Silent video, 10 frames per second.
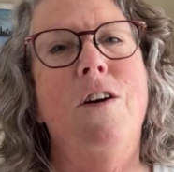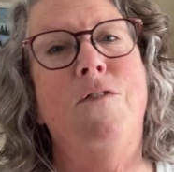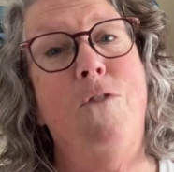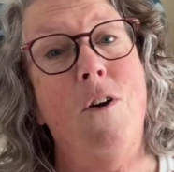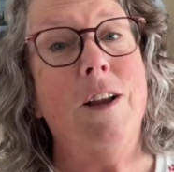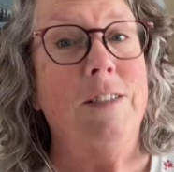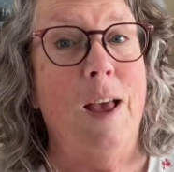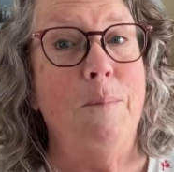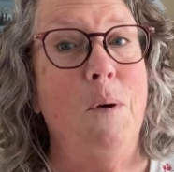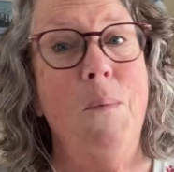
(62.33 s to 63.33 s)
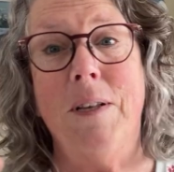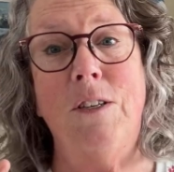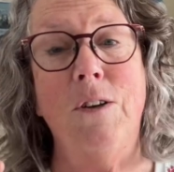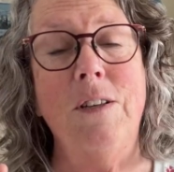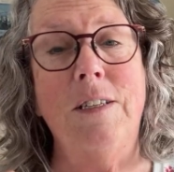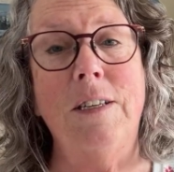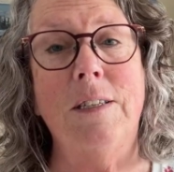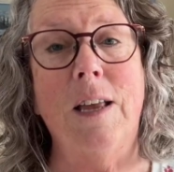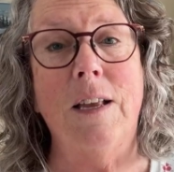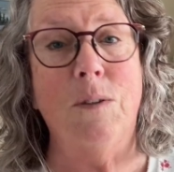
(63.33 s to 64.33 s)
For example, when students
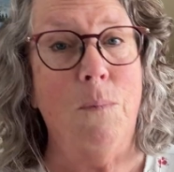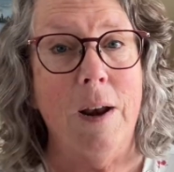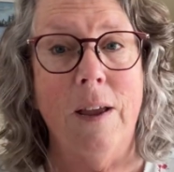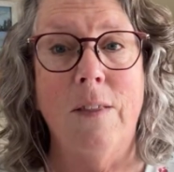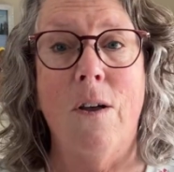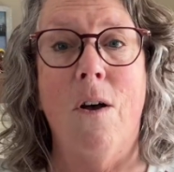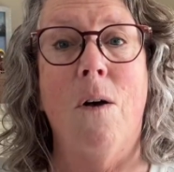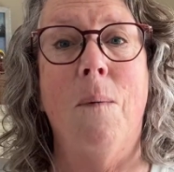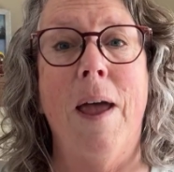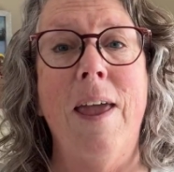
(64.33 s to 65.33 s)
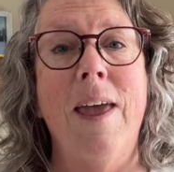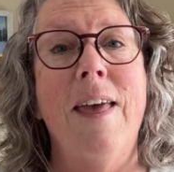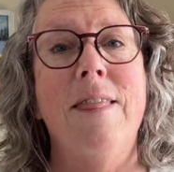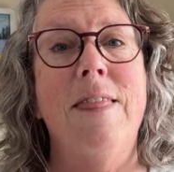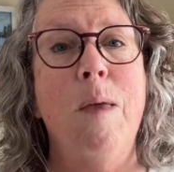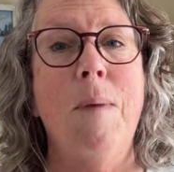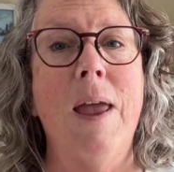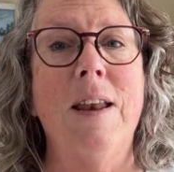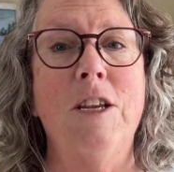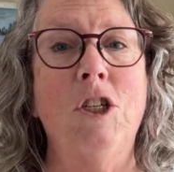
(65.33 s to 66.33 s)
discuss running in the hallway, they may
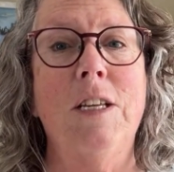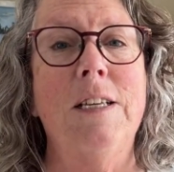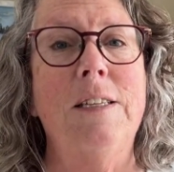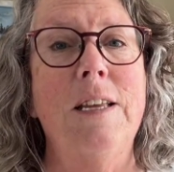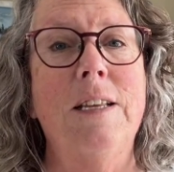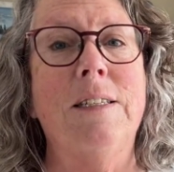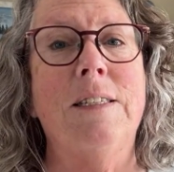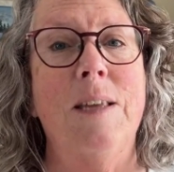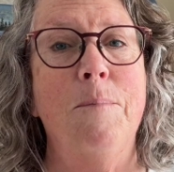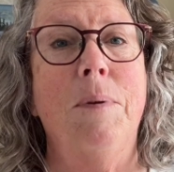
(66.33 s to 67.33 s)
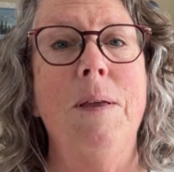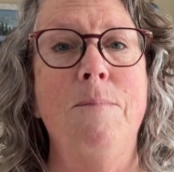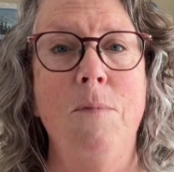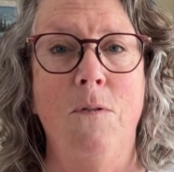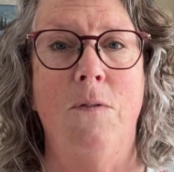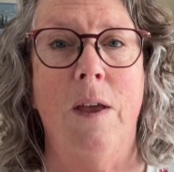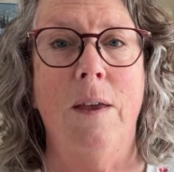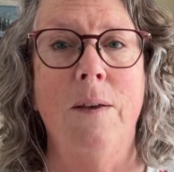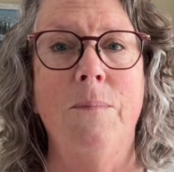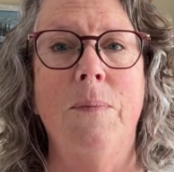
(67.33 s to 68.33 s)
initially see it as simply moving